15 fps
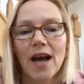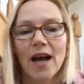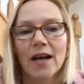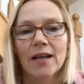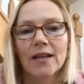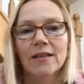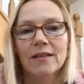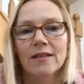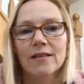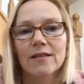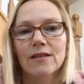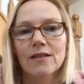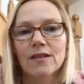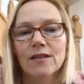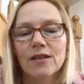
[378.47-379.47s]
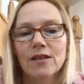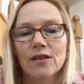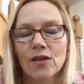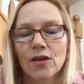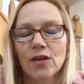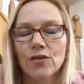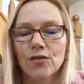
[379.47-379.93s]
and, you
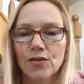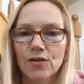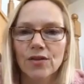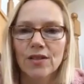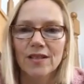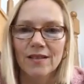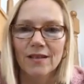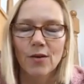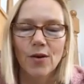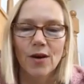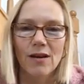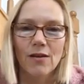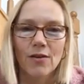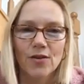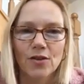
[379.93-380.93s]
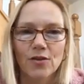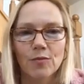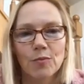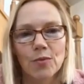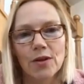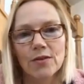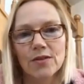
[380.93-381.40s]
know, go through this in quite a logical
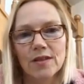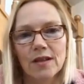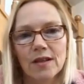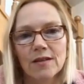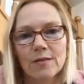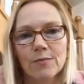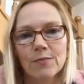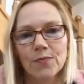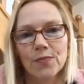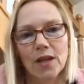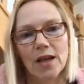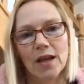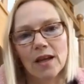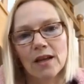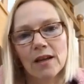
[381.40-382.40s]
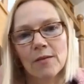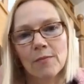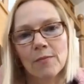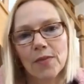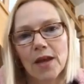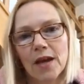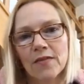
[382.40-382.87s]
process,
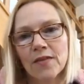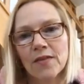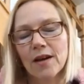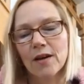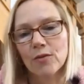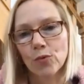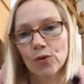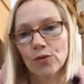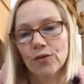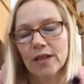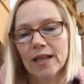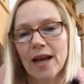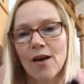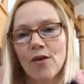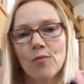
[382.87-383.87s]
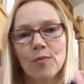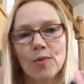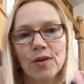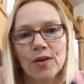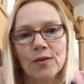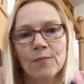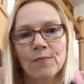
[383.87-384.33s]
and that will really help
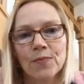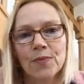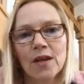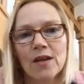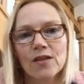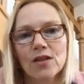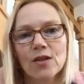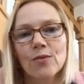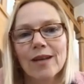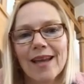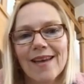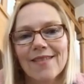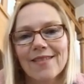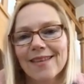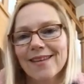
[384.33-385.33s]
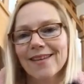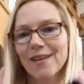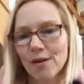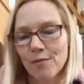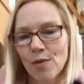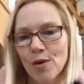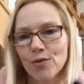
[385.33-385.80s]
you. Don't let the
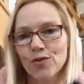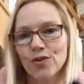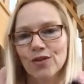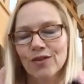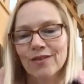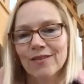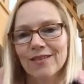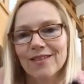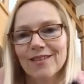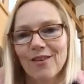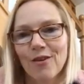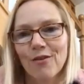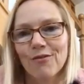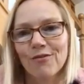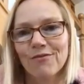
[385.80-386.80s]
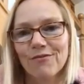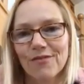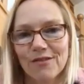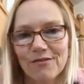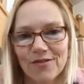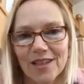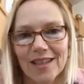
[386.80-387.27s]
emotions of
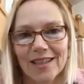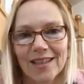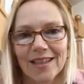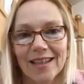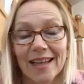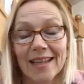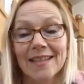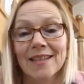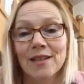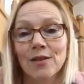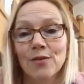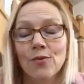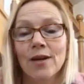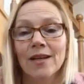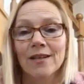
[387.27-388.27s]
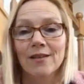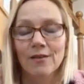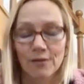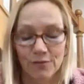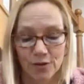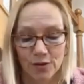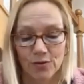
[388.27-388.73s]
fear get in the way
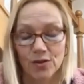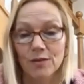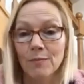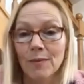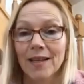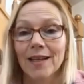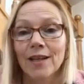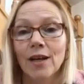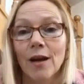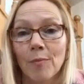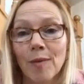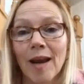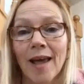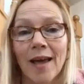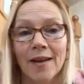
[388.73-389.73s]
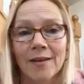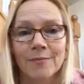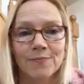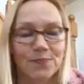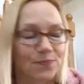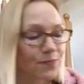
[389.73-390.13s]
of you just making a plan.